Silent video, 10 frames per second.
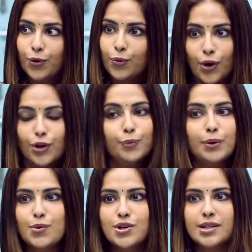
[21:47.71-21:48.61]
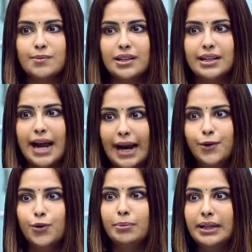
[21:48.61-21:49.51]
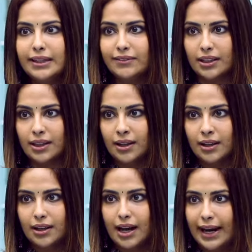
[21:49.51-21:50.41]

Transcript: don't want to promote something that i don't believe in mm.